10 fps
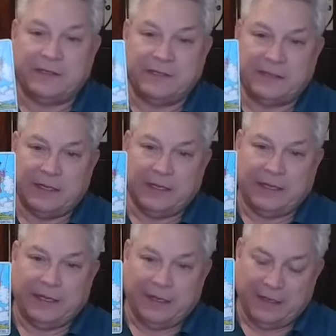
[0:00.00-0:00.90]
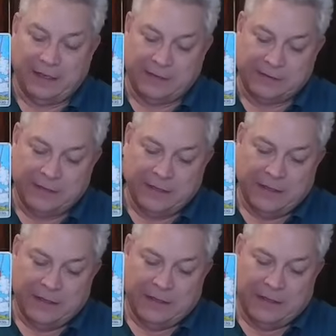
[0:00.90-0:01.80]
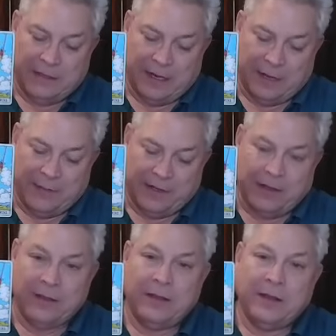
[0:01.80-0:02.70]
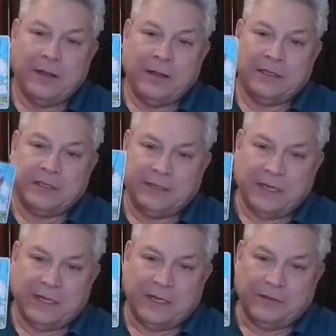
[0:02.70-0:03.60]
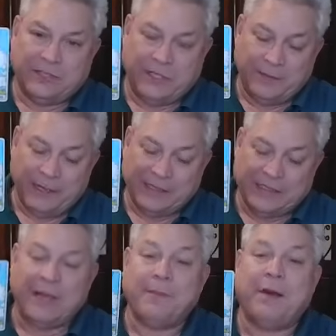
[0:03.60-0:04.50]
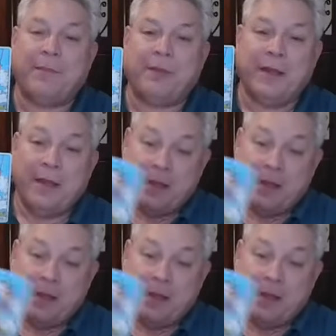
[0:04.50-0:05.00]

this is Elena is Elena Habba. She uh, you know she messed him up